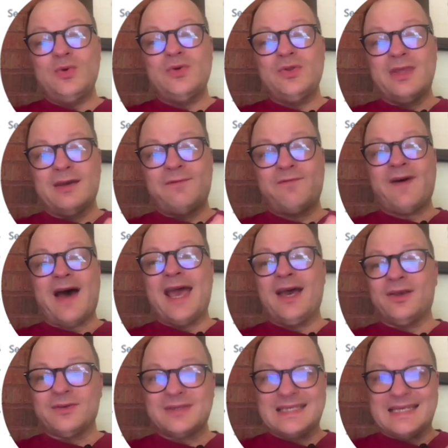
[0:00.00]
the
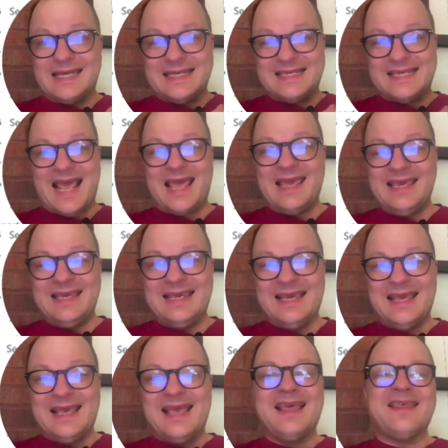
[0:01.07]
files today,
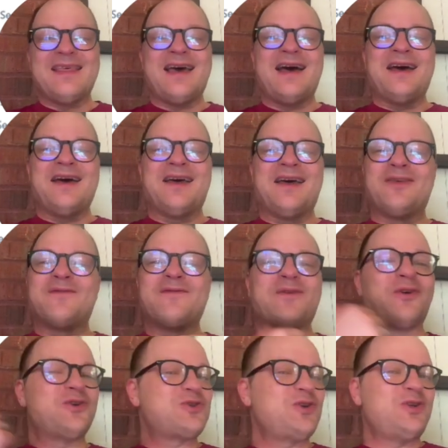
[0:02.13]
the
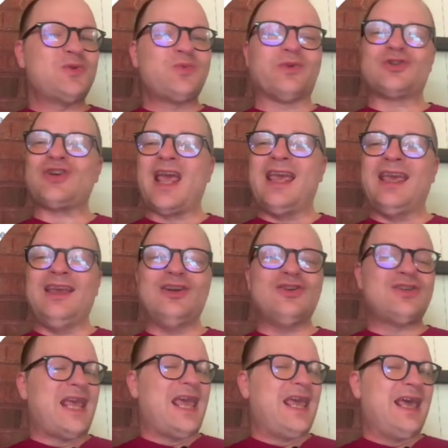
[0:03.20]
versions will
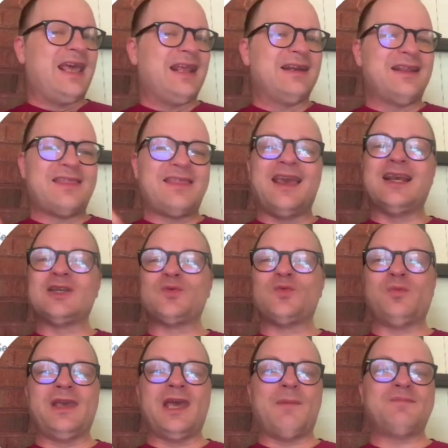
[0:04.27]
change and things
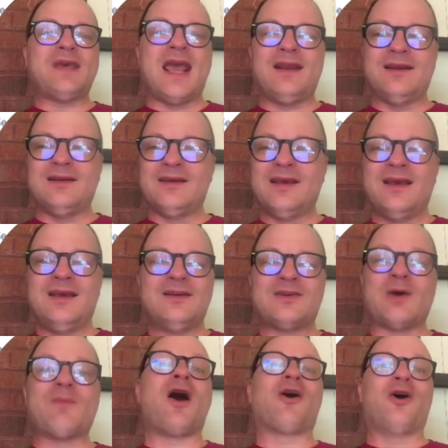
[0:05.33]
will be updated
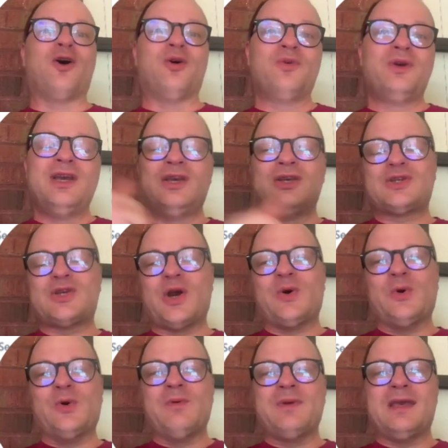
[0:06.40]
tomorrow.
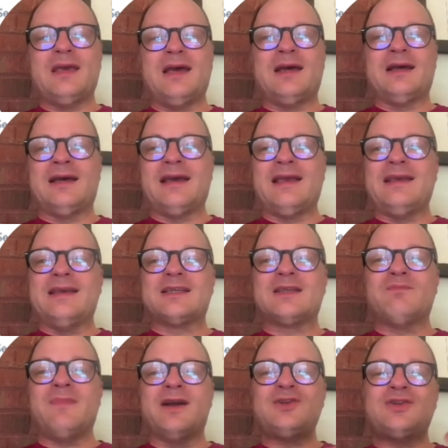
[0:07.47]
So as
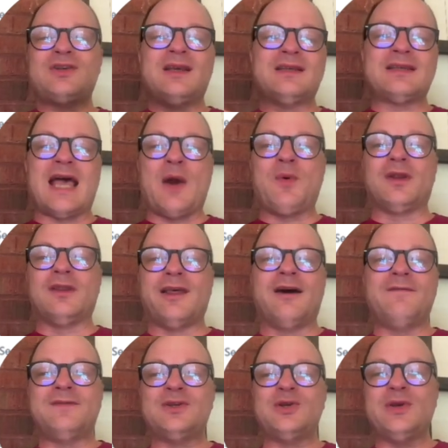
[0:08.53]
much as I would
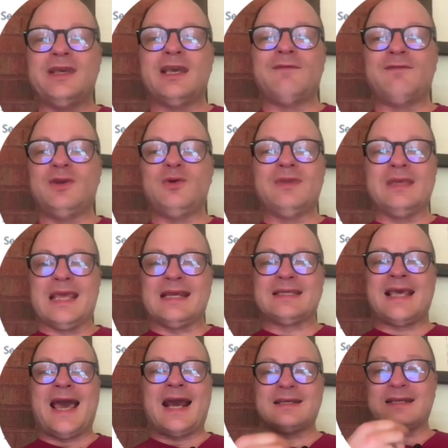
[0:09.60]
love to give you the
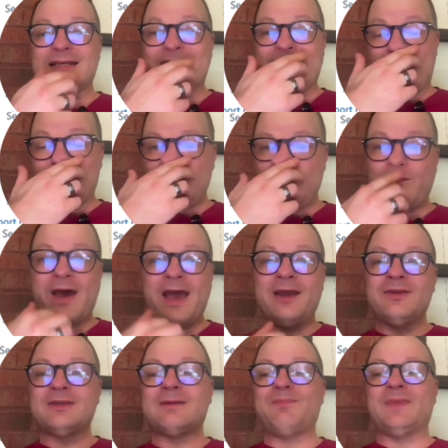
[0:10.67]
exact download
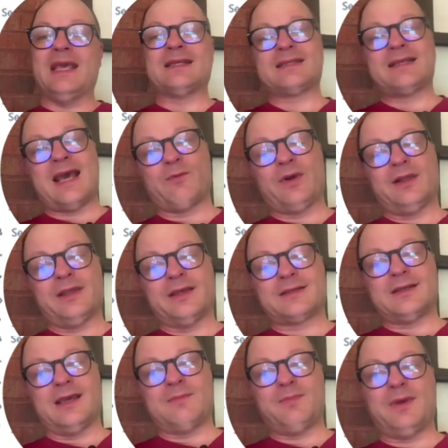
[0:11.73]
files, it's not
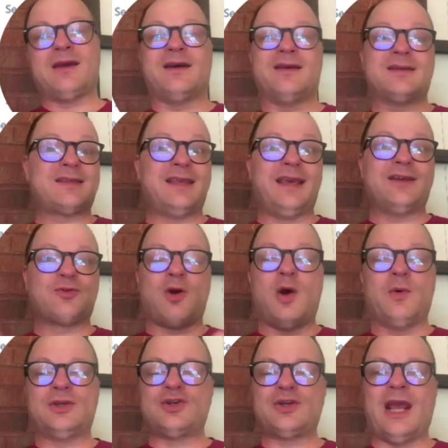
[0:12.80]
realistic because things are
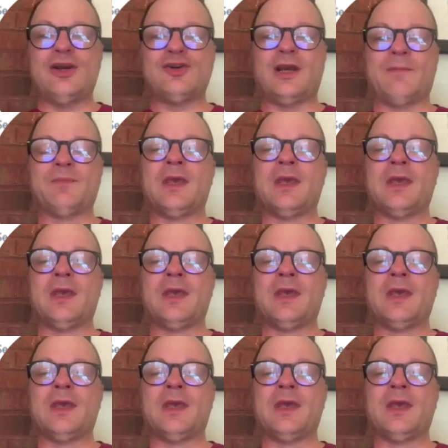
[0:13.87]
always changing.